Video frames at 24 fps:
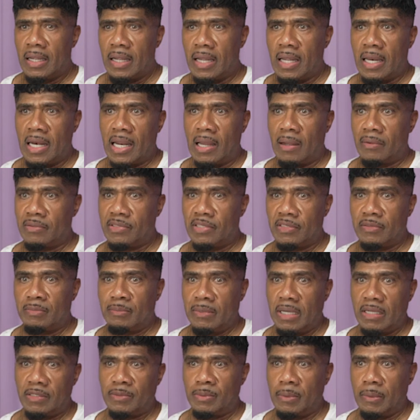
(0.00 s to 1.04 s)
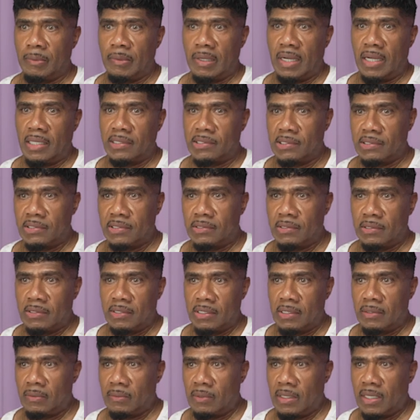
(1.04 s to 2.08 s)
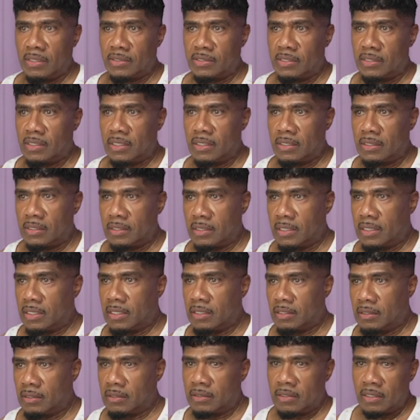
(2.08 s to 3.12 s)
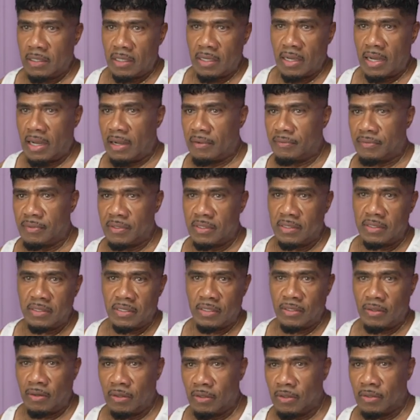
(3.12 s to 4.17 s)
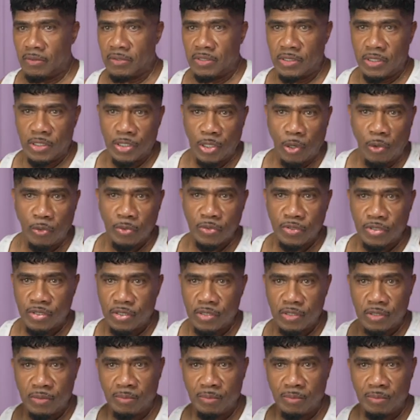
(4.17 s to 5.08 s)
And I was just mesmerized. I stood there watching it, hitting the, the ivories, and all those notes,